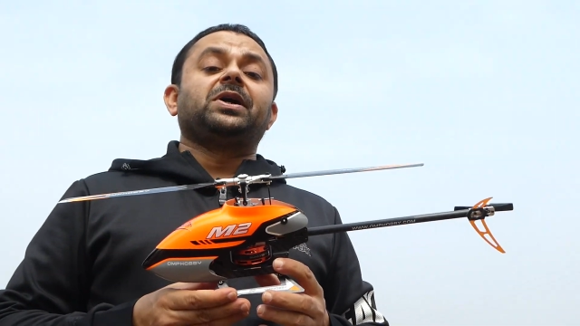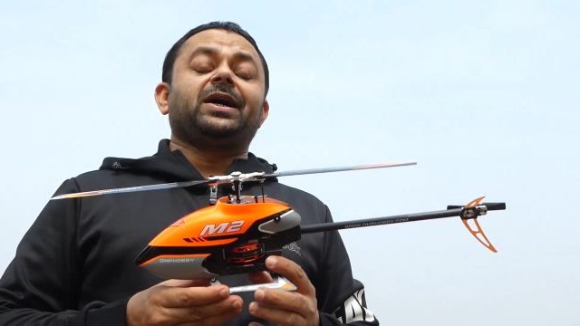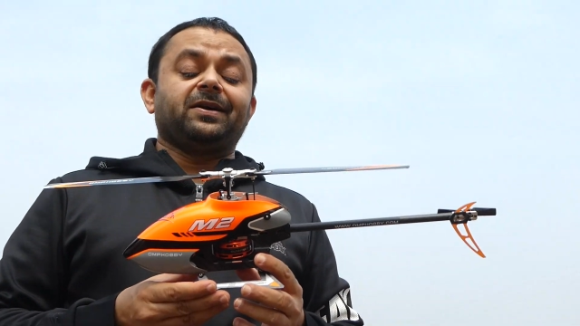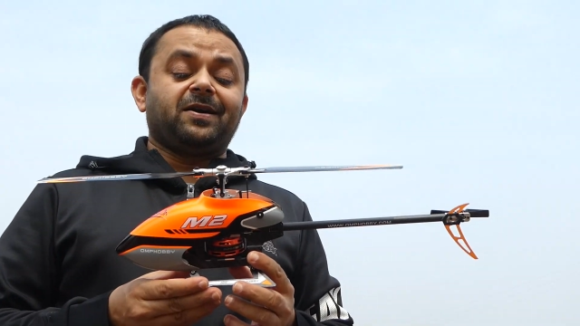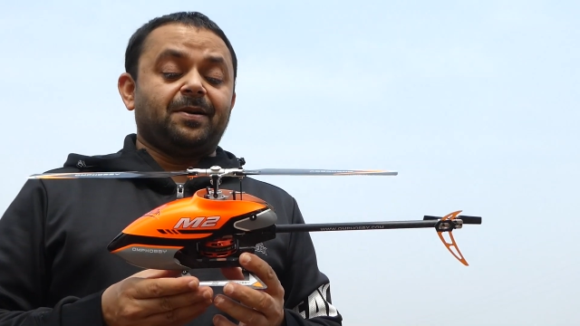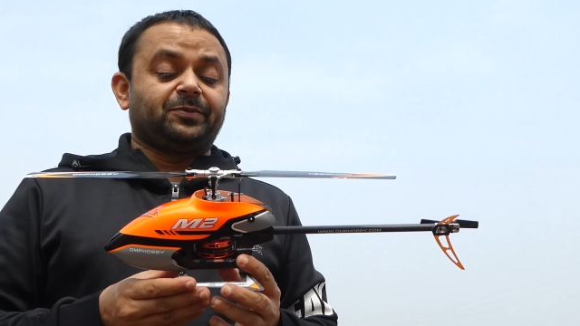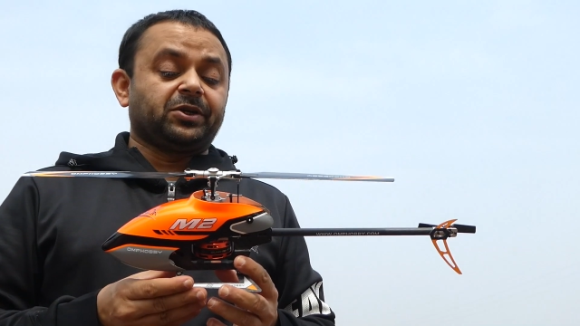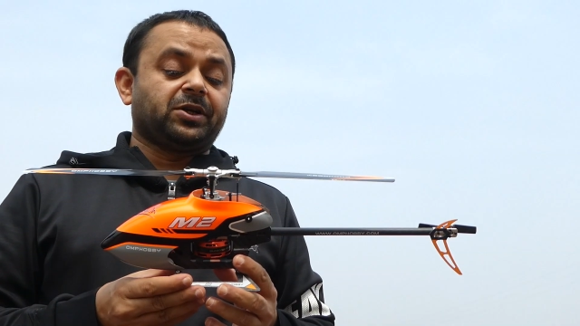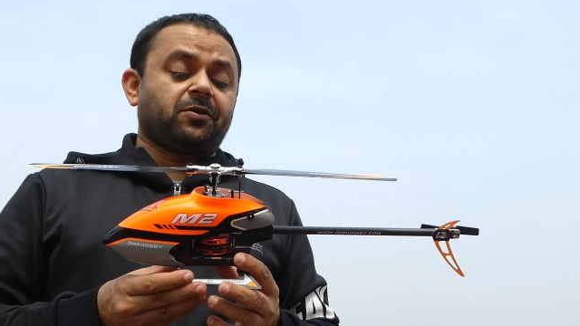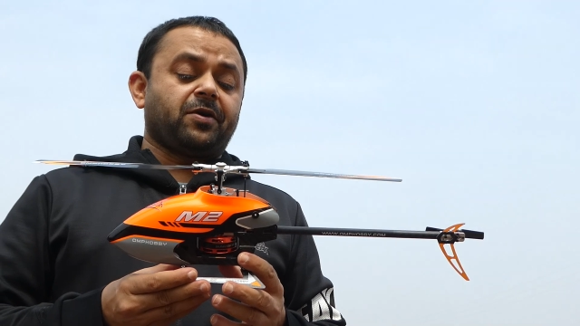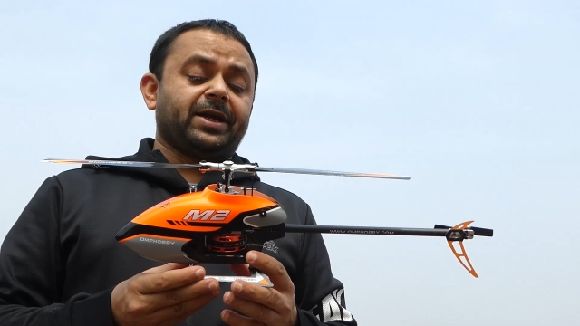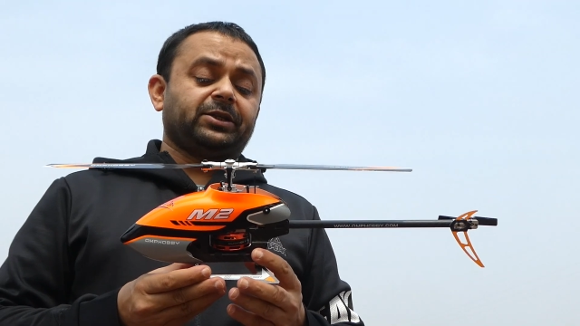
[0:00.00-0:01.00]
helicopter
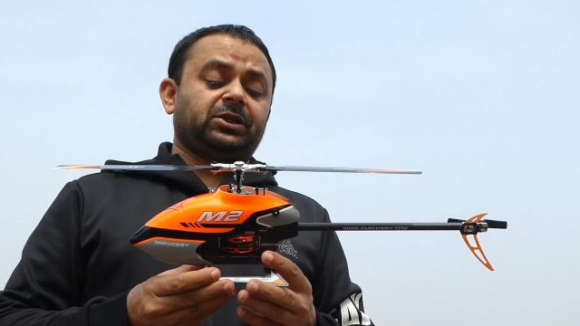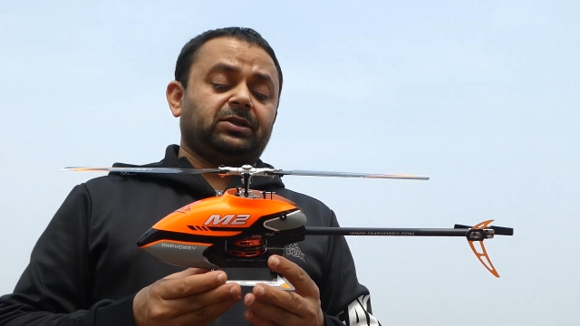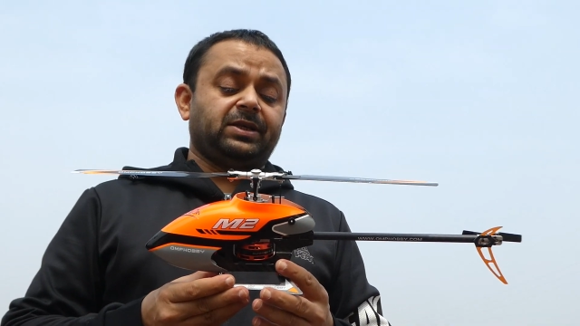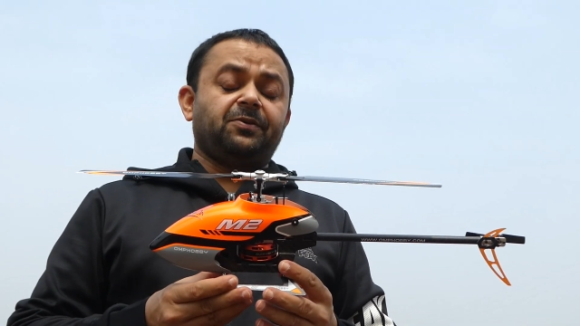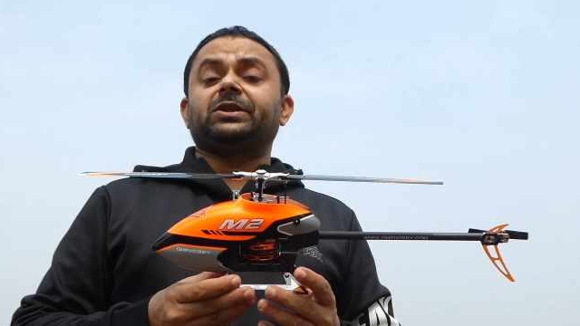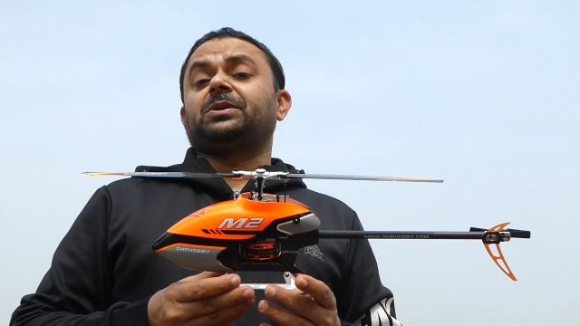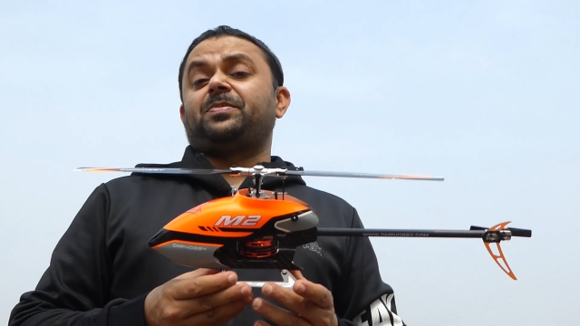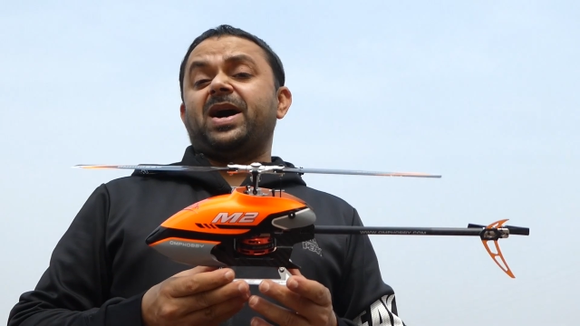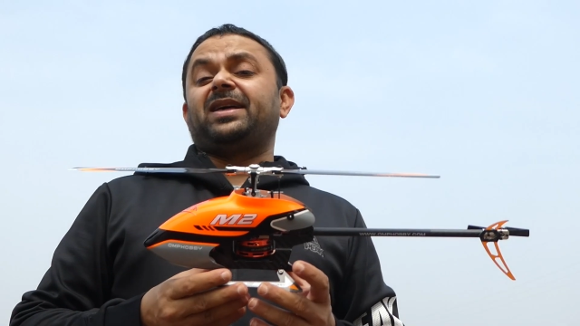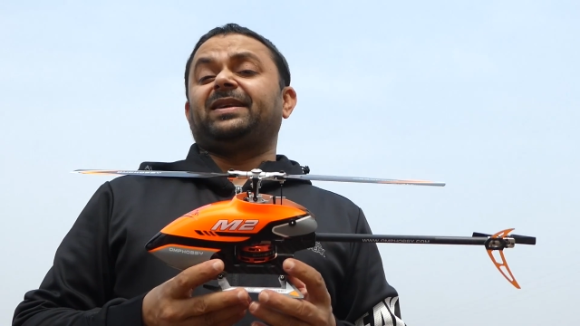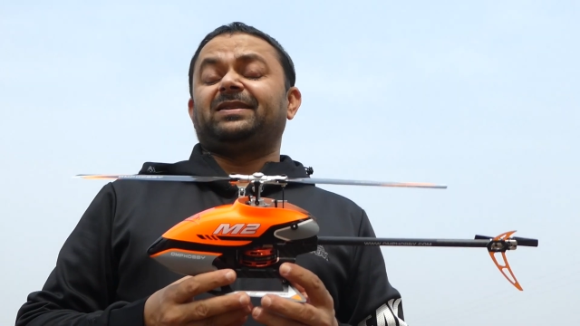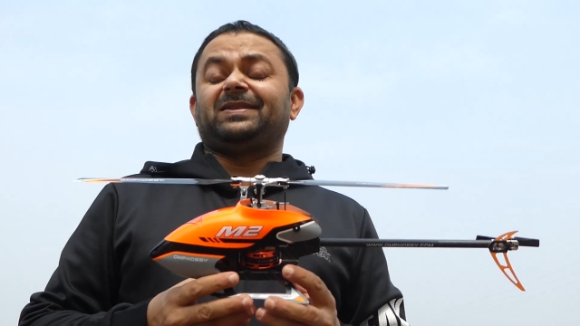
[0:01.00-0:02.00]
crash. That was a
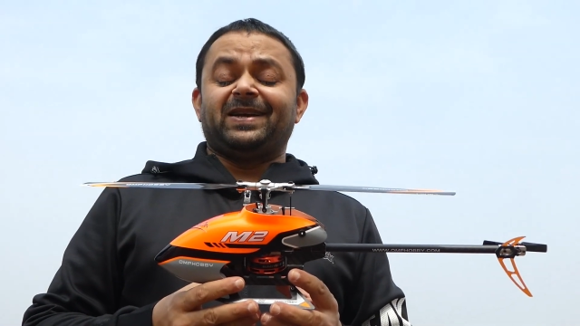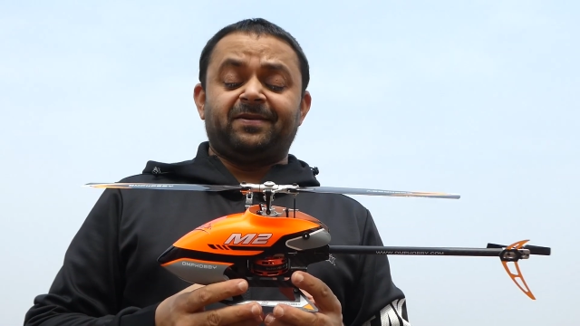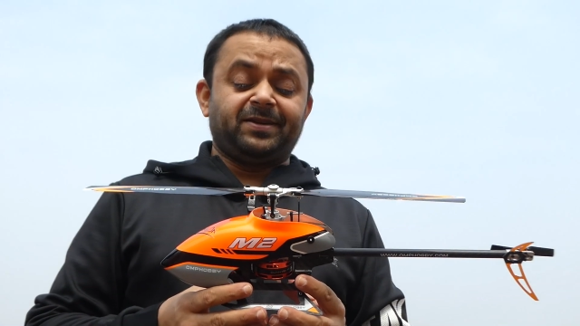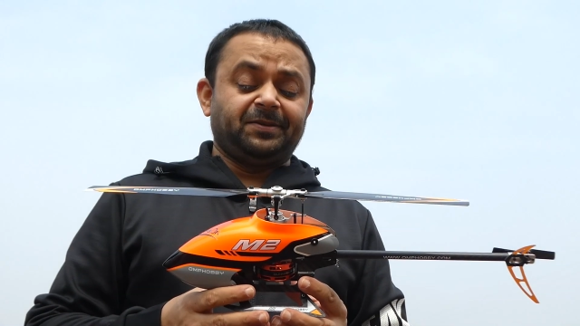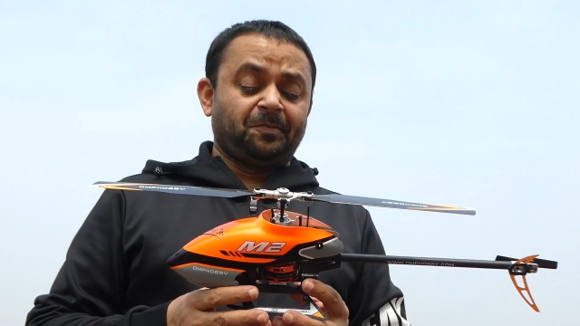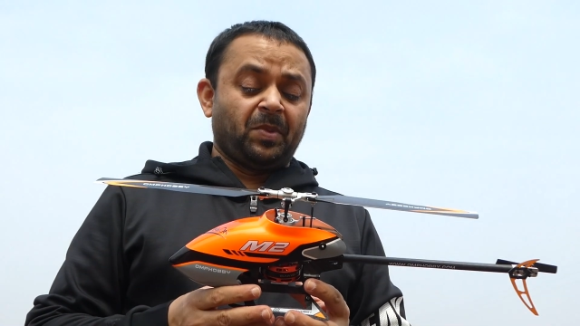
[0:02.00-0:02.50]
pilot error.